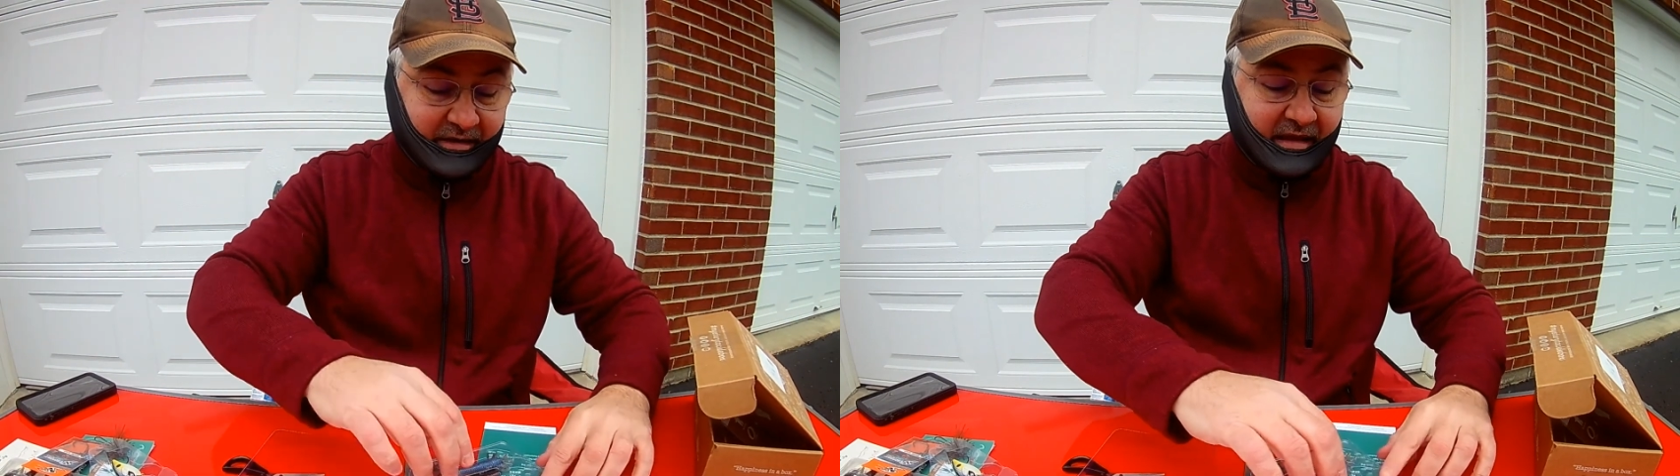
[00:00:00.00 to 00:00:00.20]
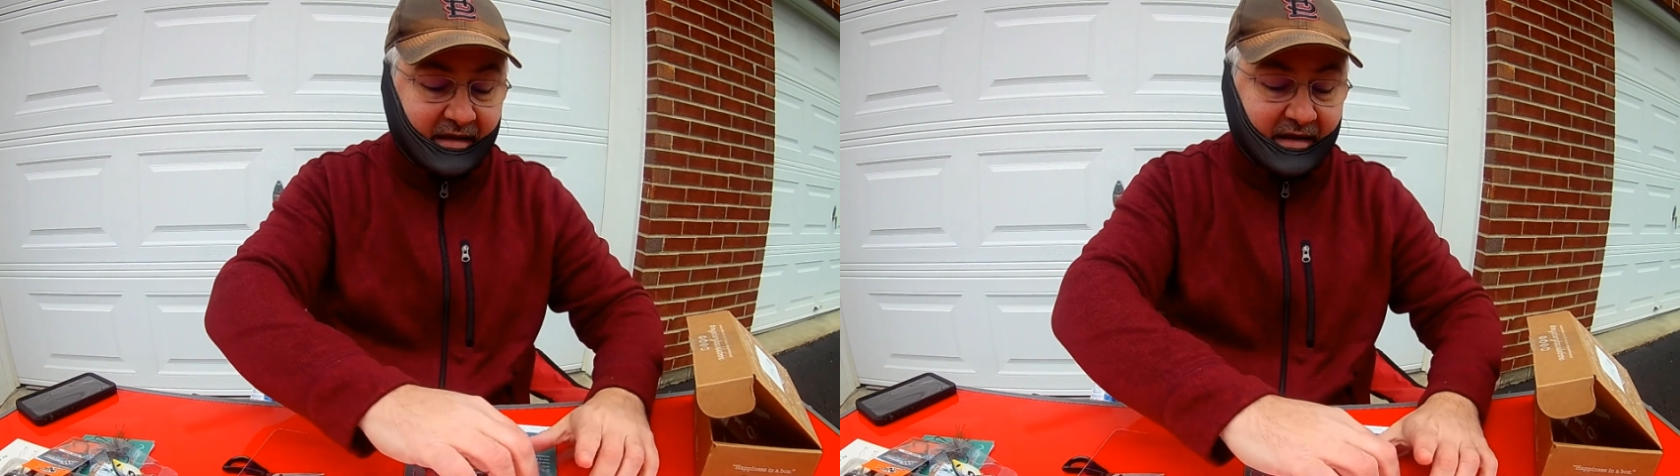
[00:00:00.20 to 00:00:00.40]

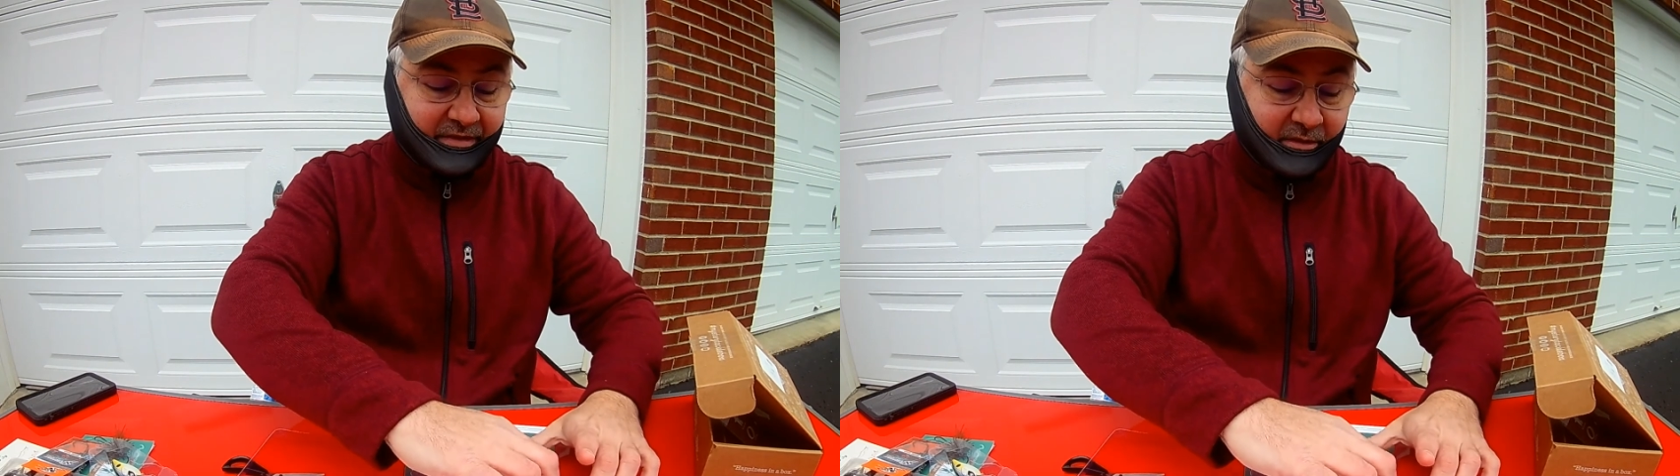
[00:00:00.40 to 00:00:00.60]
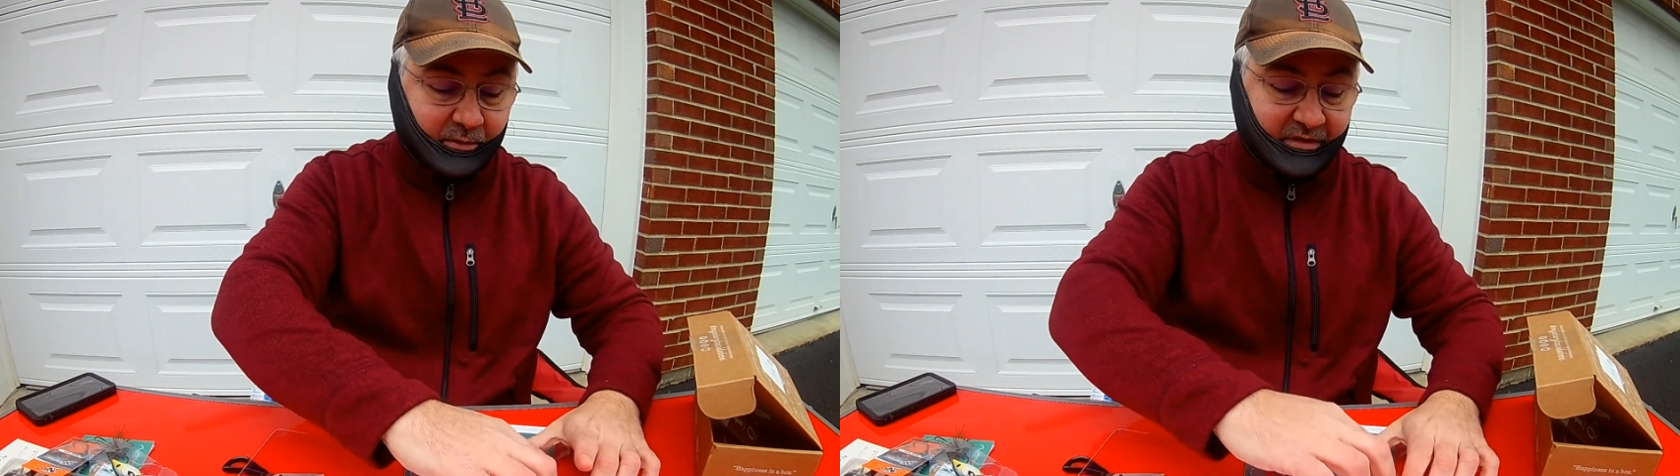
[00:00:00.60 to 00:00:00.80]
getting out
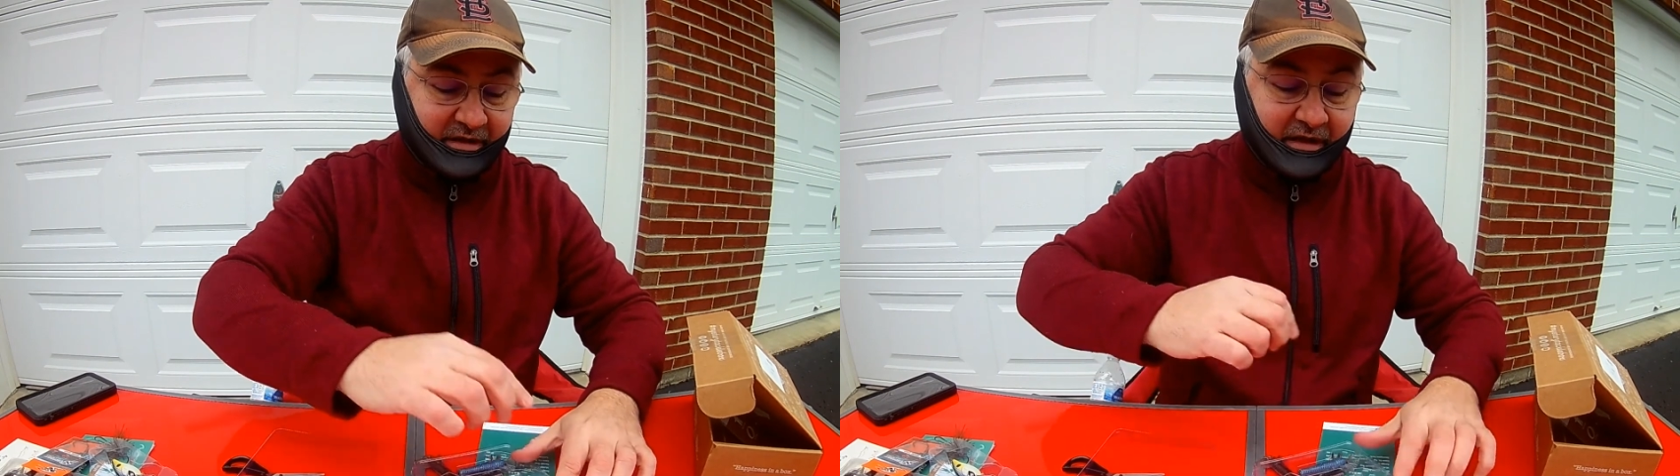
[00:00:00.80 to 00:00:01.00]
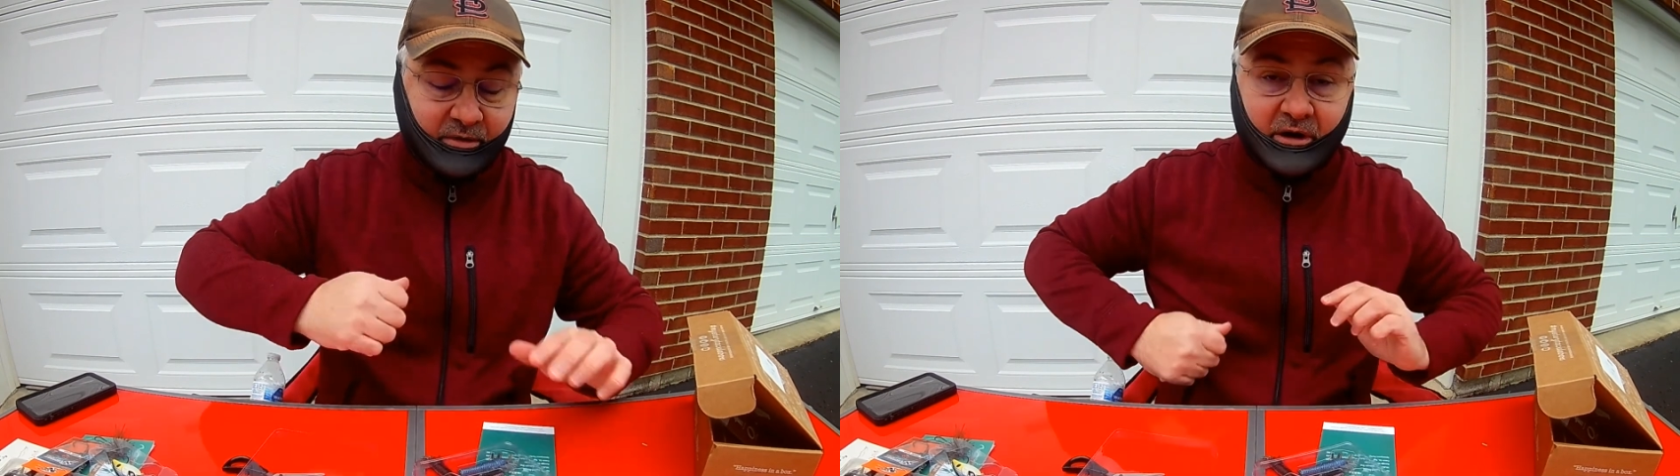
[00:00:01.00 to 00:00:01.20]
there with the
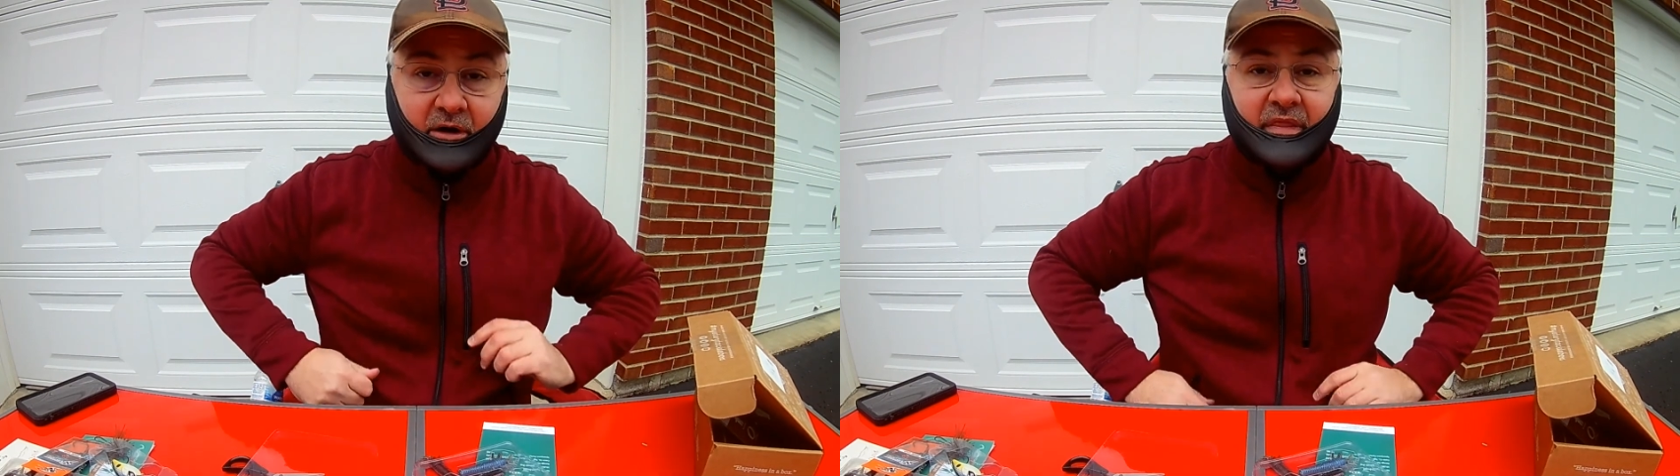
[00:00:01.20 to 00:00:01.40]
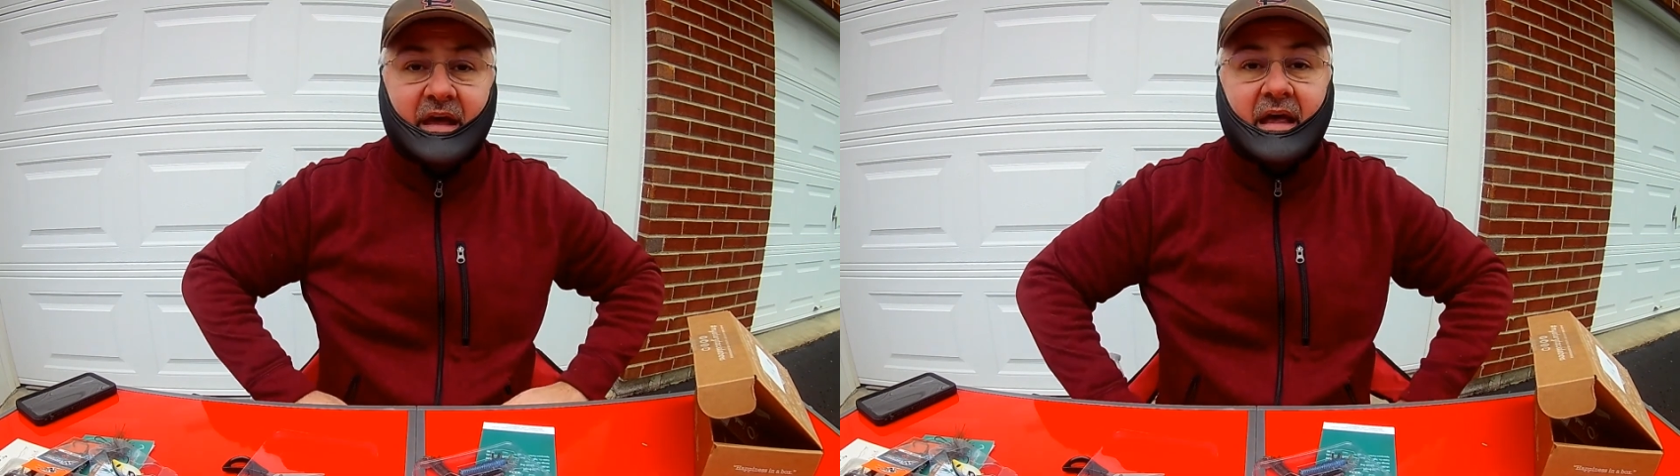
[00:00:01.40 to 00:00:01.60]
Ned rig
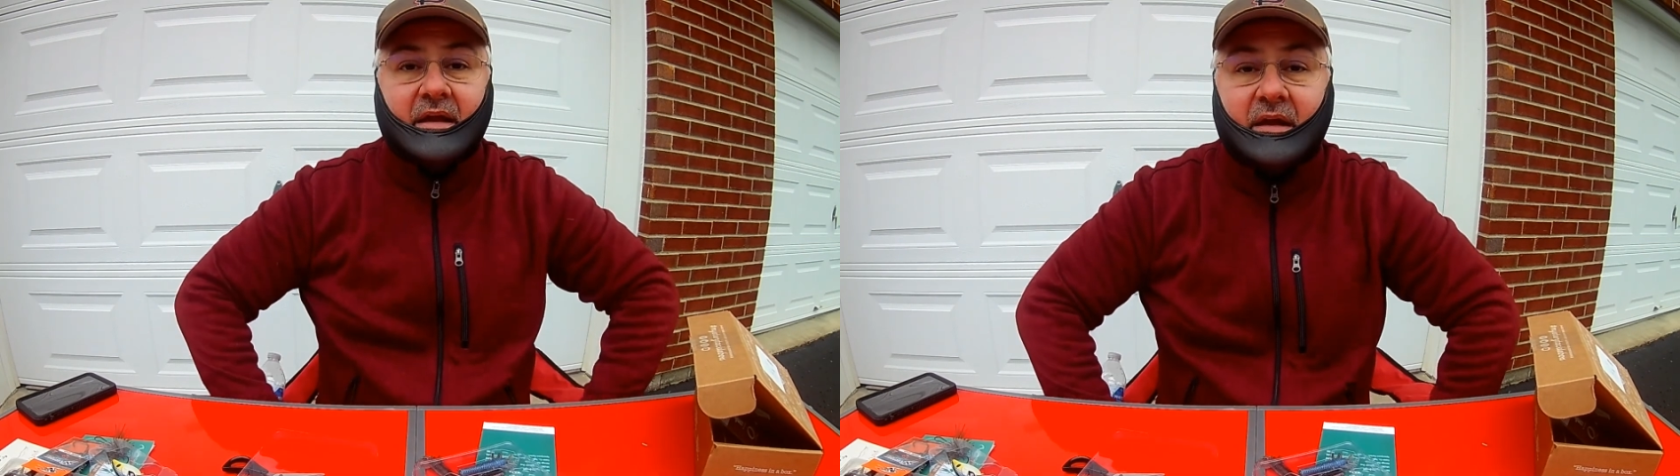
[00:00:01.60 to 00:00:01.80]
on that.